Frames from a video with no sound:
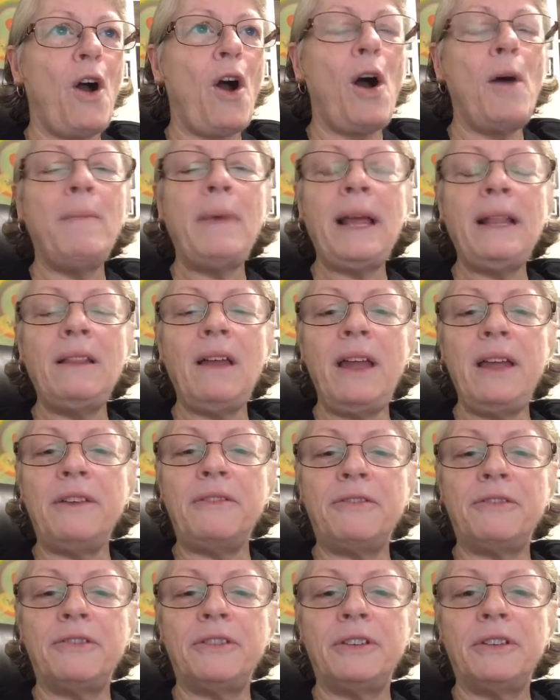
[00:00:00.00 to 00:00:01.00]
my
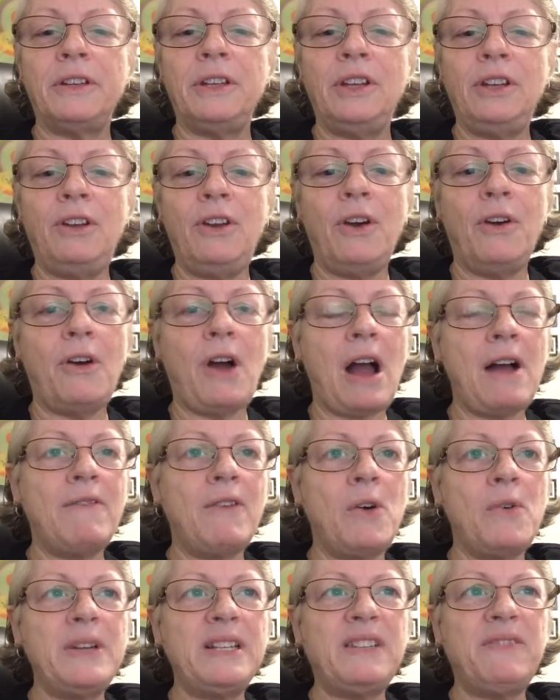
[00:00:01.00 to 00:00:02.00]
life,
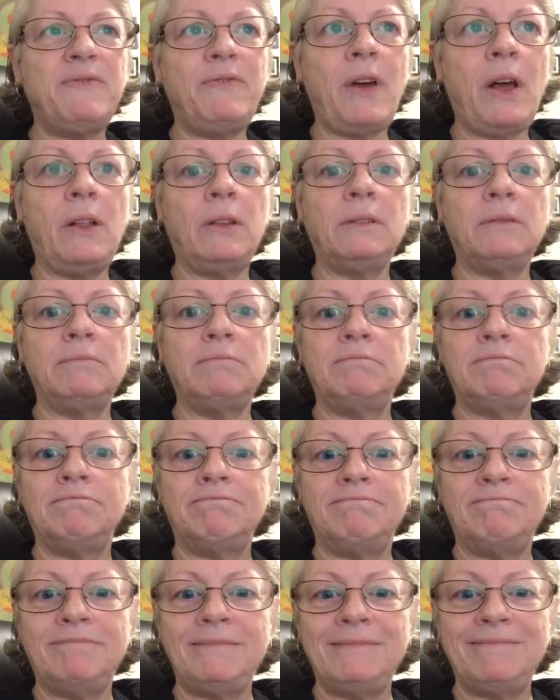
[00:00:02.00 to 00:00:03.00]
I've always felt
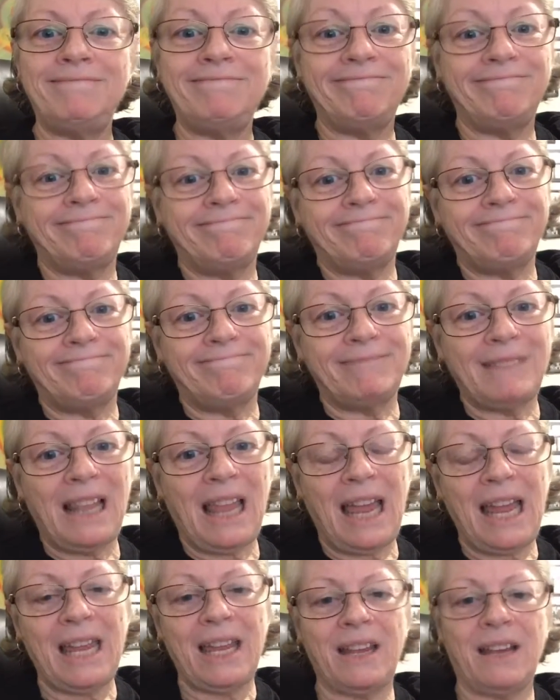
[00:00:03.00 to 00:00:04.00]

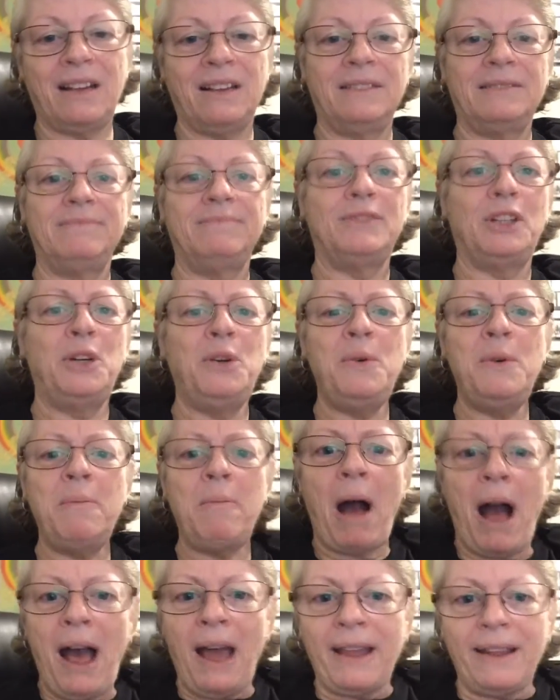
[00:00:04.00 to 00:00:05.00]
like, who
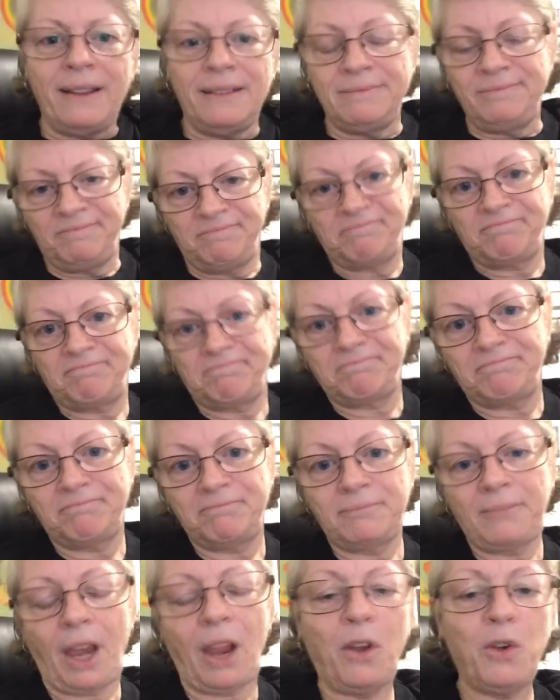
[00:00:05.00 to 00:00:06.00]
am I?
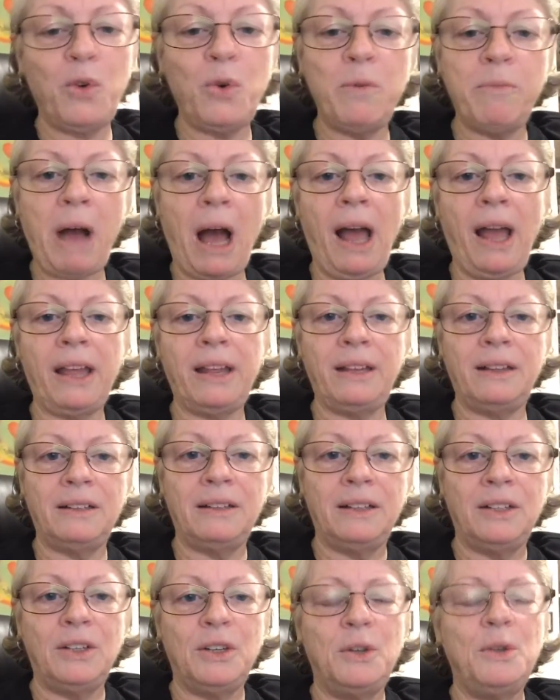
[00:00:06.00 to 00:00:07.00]
Who am I?
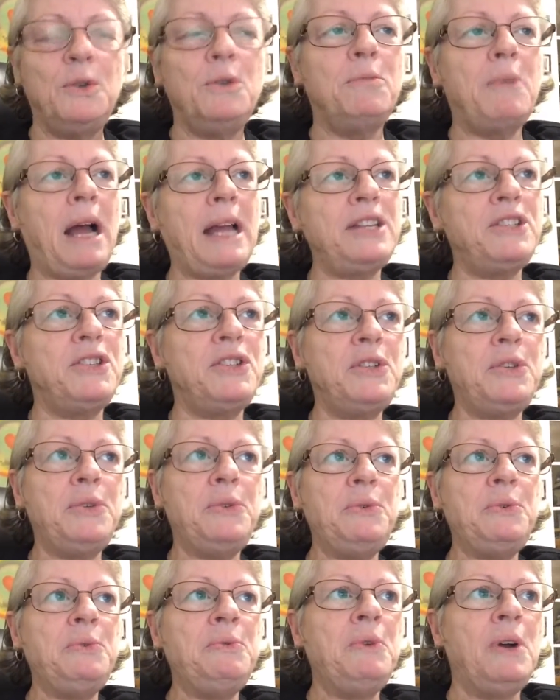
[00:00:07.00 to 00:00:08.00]
Who am I
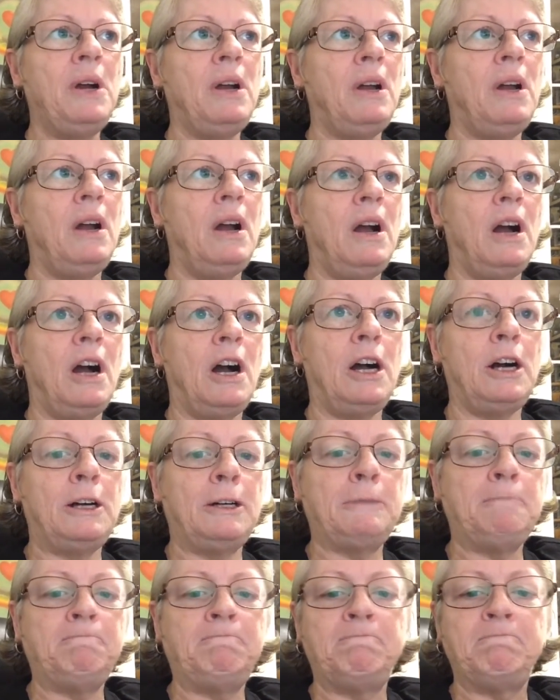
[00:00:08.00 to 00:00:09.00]
to, who
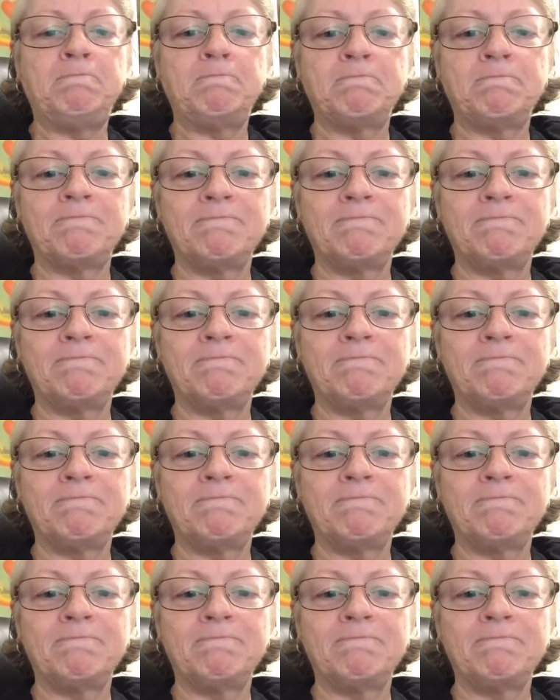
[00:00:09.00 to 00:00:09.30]
am